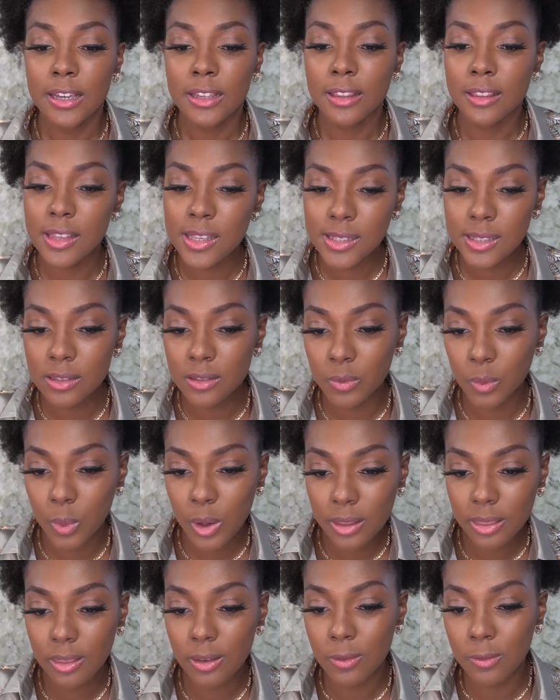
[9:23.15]
This is
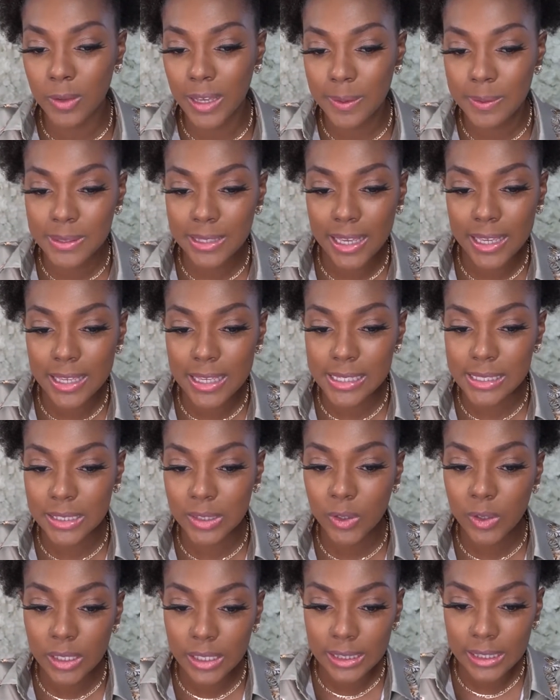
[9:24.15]
what the website is
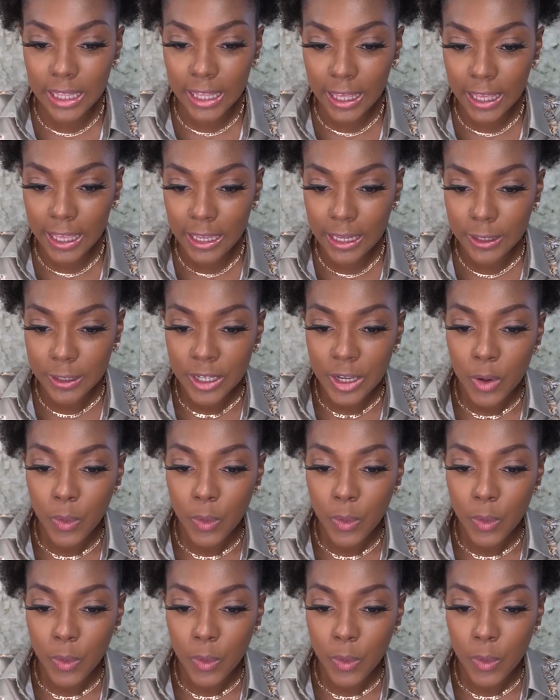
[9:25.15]
looking like.